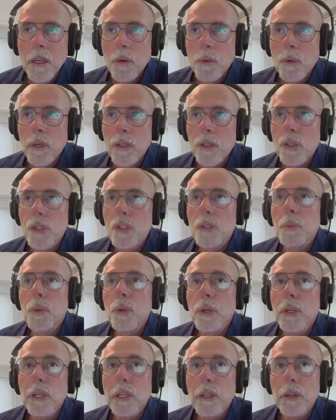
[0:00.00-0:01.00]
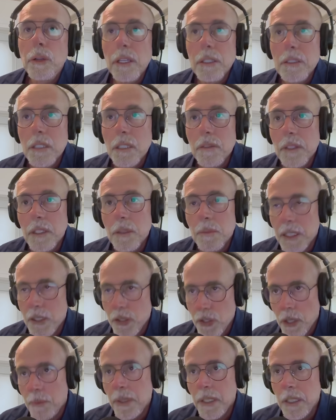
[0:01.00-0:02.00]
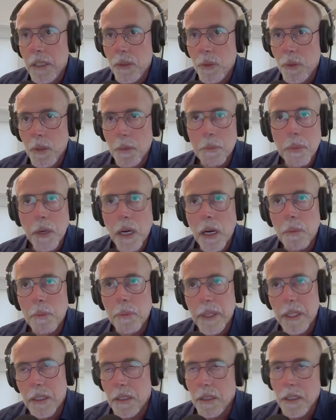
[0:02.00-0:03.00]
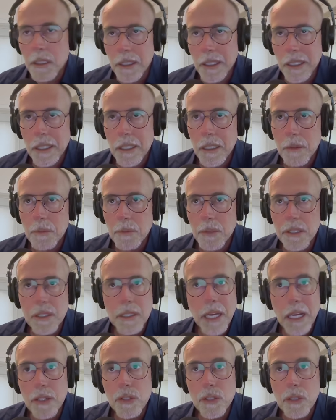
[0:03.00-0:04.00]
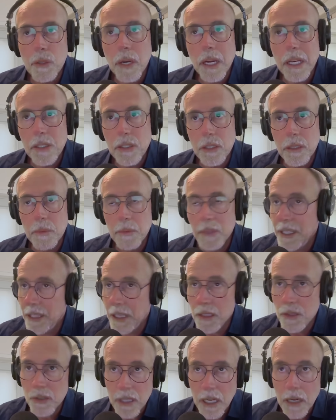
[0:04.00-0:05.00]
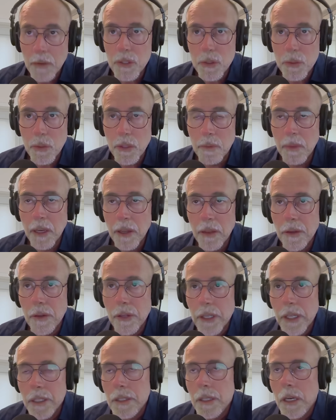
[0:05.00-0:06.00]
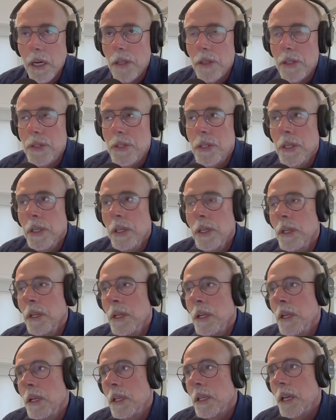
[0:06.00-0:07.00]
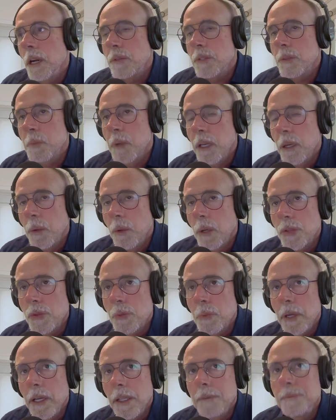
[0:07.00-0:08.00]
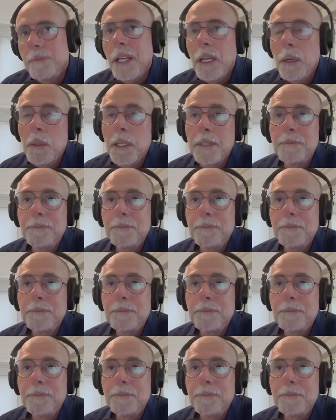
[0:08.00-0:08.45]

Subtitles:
Where you explore your creativity by jumping into a ball pit and then eating pistachio ice cream. Yeah, that was worth my $38. That was money well spent. Anyway.